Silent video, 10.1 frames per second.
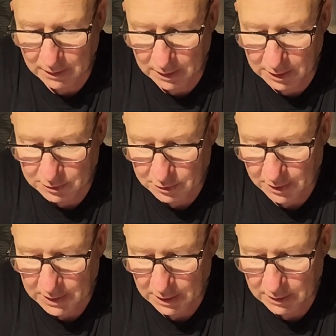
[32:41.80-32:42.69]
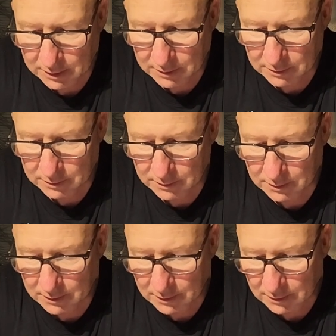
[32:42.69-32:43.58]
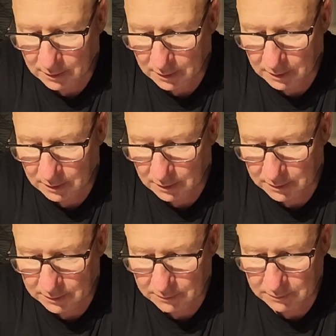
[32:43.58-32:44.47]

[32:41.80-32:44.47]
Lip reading: History, so